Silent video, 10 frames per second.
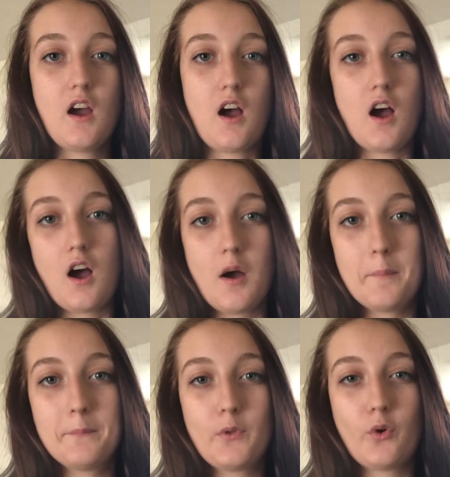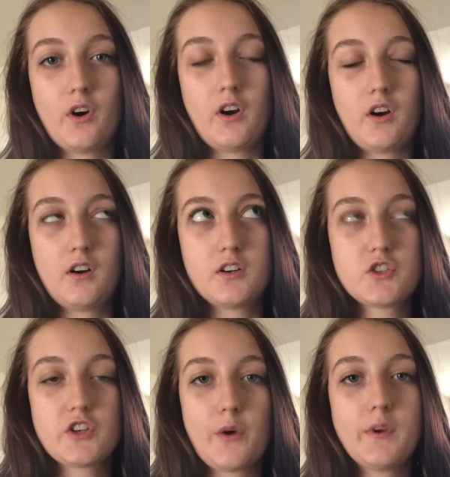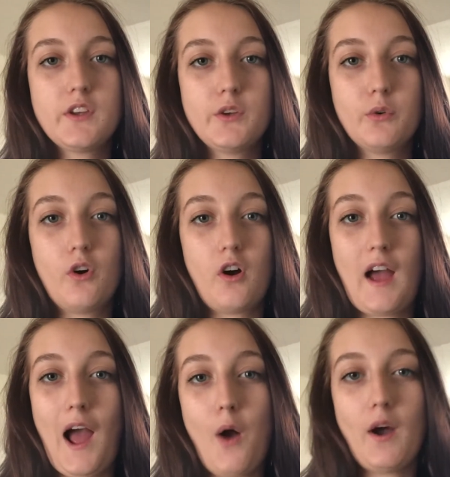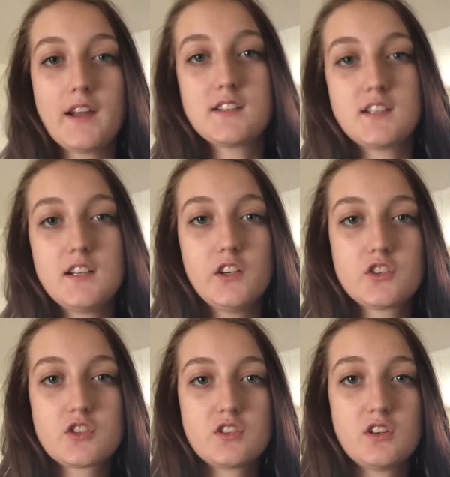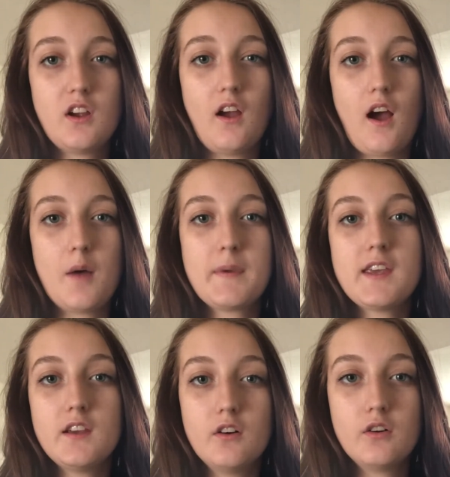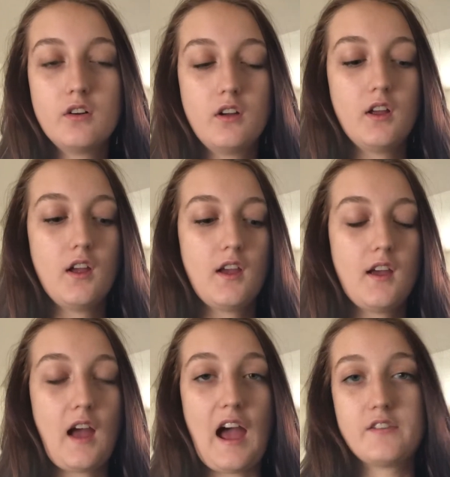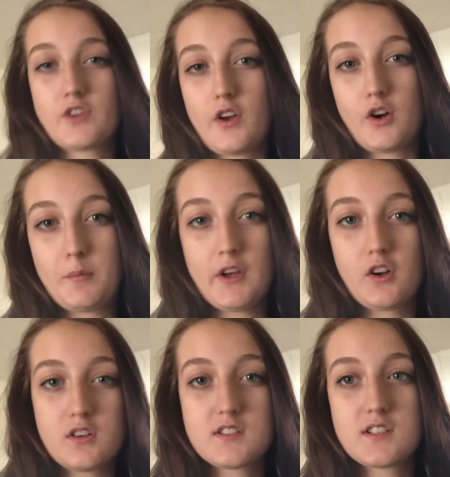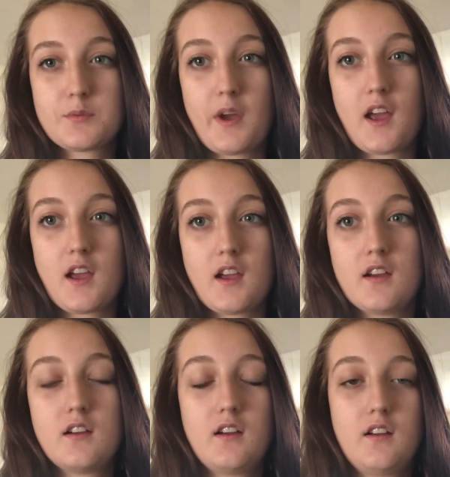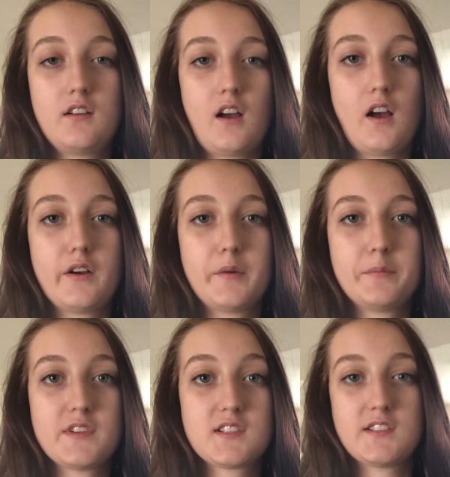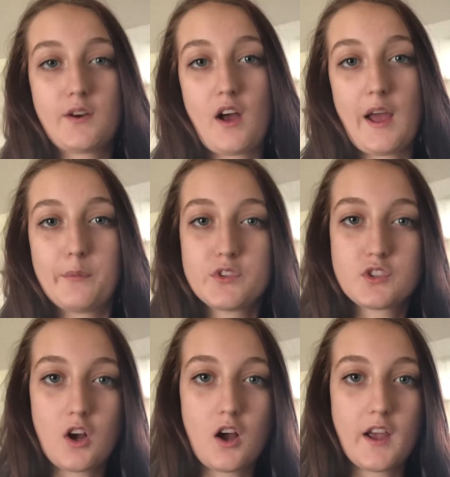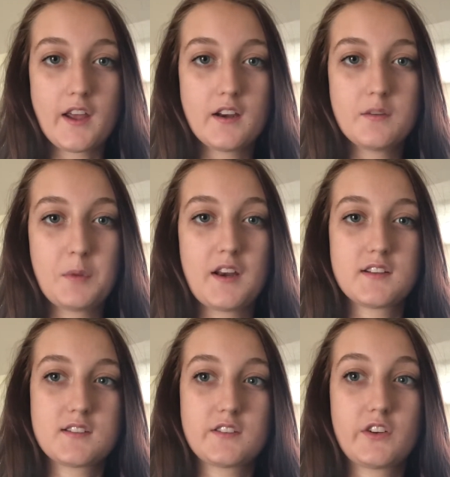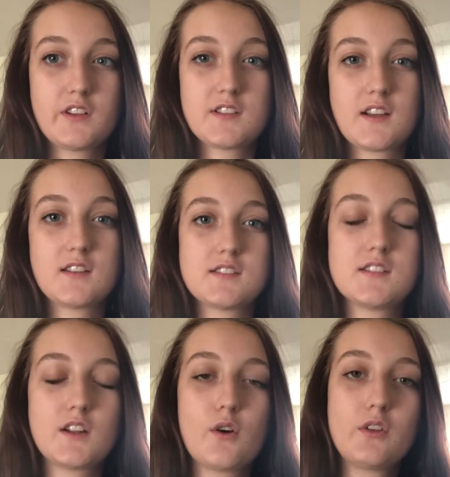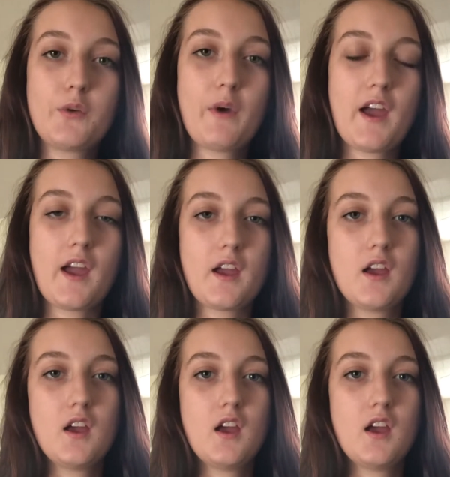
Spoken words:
or showing you all how I teach heel. I've taught all my dogs this way. This is how I was taught. I'm not necessarily saying this is the only way,